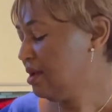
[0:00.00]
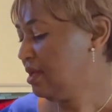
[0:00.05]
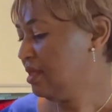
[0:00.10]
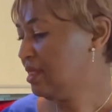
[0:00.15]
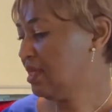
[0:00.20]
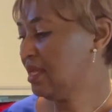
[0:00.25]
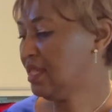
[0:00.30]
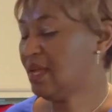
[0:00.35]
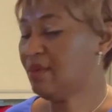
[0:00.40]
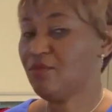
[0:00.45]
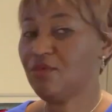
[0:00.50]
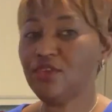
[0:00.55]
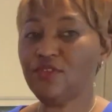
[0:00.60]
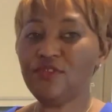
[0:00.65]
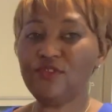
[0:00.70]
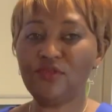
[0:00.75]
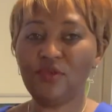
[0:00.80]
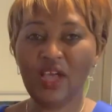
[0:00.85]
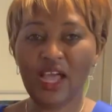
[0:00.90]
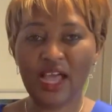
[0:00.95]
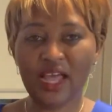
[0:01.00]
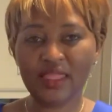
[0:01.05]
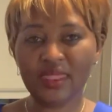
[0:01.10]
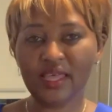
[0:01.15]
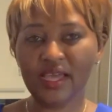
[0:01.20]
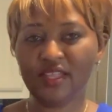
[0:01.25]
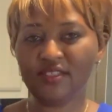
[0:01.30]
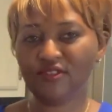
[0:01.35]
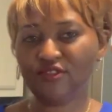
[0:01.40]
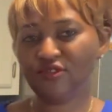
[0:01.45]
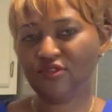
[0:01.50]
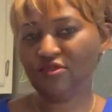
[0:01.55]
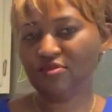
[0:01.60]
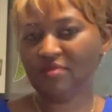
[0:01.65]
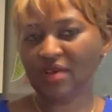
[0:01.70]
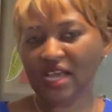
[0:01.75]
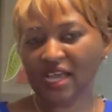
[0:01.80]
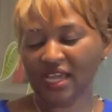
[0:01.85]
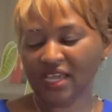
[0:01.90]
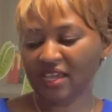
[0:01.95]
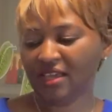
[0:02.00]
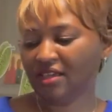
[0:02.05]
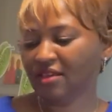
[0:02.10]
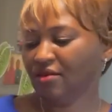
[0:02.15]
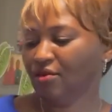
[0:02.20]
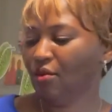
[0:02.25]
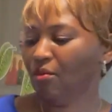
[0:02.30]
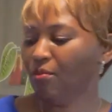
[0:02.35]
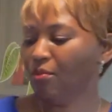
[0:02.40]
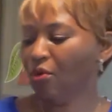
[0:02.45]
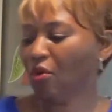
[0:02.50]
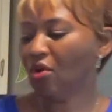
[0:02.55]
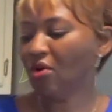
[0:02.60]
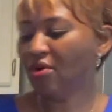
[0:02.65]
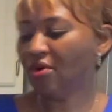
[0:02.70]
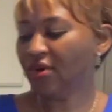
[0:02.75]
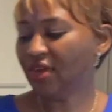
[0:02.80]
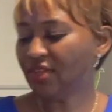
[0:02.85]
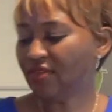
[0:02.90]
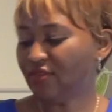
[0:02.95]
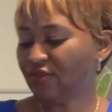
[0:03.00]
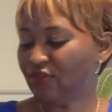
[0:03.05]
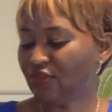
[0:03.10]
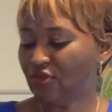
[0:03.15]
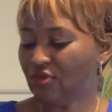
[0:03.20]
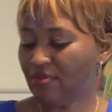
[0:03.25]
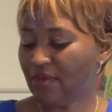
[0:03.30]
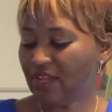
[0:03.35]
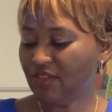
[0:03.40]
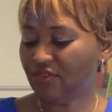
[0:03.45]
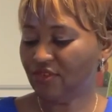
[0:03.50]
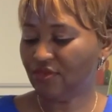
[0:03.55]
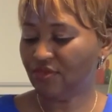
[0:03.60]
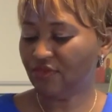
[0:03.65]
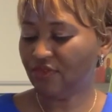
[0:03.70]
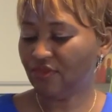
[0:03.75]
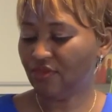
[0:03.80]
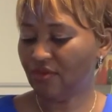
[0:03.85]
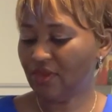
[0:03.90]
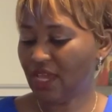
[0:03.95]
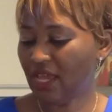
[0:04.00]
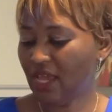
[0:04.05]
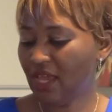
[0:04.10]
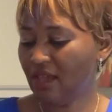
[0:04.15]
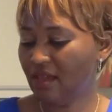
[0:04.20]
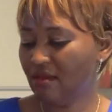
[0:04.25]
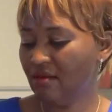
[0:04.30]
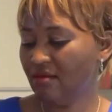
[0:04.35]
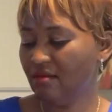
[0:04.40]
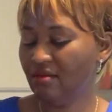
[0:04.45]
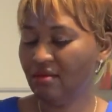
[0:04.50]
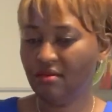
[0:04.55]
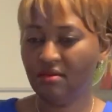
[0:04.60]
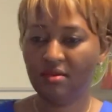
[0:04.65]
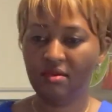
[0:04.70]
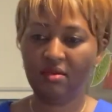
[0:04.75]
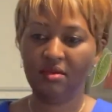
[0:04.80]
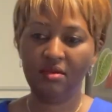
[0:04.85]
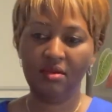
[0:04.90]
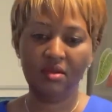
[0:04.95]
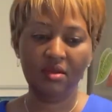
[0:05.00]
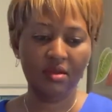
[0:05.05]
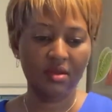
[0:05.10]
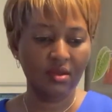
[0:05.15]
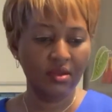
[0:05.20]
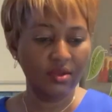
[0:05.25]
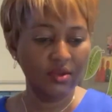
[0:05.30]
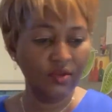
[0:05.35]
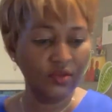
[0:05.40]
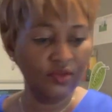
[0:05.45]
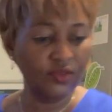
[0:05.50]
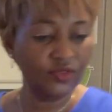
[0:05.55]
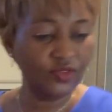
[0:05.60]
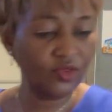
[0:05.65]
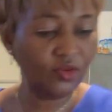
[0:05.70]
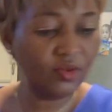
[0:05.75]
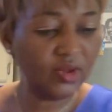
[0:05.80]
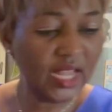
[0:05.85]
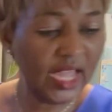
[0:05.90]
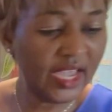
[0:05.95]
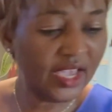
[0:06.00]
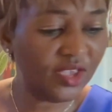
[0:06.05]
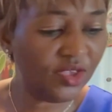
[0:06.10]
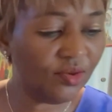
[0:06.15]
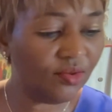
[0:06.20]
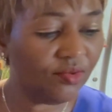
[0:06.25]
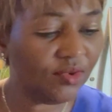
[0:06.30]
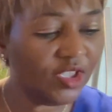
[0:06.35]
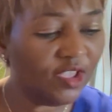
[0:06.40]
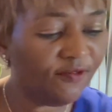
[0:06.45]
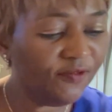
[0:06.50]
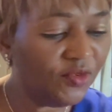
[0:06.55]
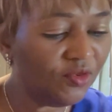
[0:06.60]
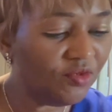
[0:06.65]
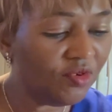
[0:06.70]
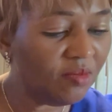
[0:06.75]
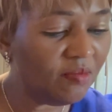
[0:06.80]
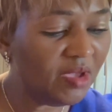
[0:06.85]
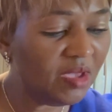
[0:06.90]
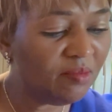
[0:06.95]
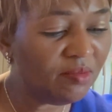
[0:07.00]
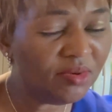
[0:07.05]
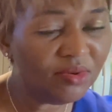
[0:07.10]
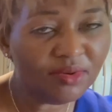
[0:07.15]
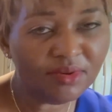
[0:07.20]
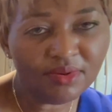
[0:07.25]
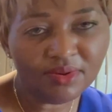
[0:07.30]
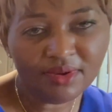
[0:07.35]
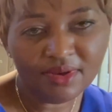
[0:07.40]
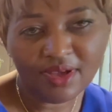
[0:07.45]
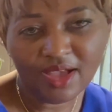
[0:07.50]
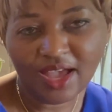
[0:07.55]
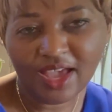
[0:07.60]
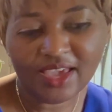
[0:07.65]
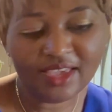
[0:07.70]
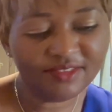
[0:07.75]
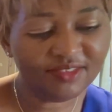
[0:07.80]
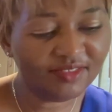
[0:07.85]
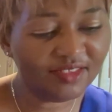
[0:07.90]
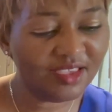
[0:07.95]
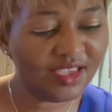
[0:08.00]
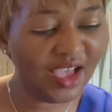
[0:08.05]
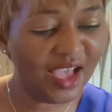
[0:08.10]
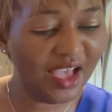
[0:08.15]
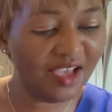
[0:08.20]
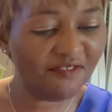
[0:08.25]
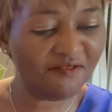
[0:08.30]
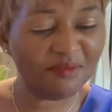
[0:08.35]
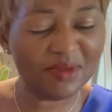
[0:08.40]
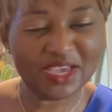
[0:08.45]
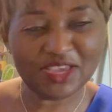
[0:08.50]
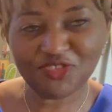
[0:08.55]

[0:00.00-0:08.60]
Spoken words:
Then I'm going to add that to my boiled tomatoes, okay? So like if you remember, I still have my